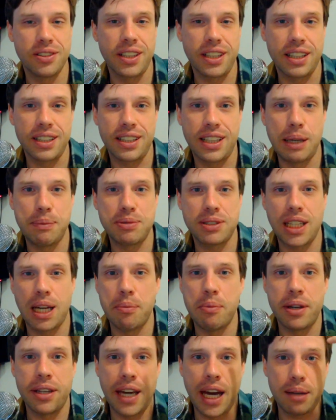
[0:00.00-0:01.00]
Like, it keeps
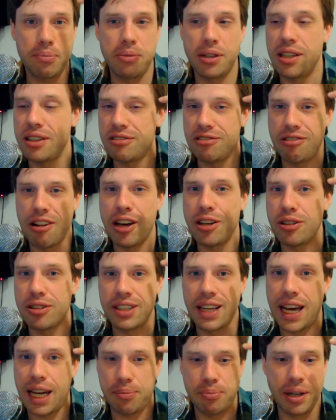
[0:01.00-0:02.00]
coming at me and trying to
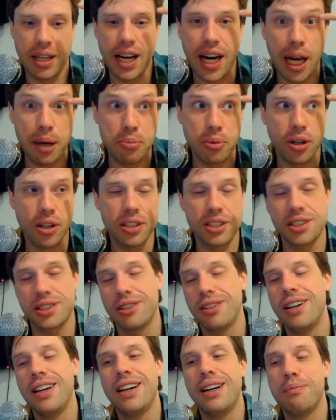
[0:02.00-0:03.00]
attack my eyeball,
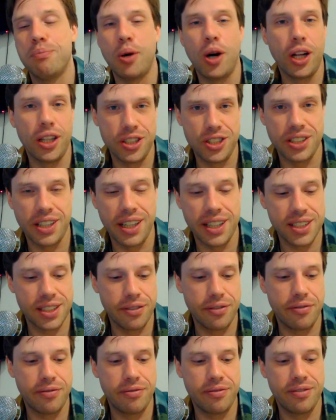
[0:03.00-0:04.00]
so apologize
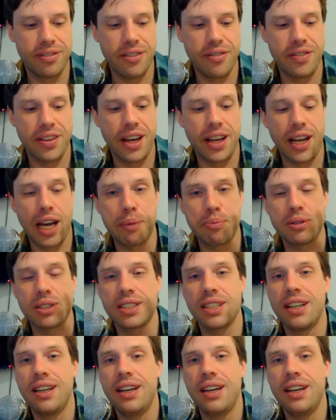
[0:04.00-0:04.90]
if that happens.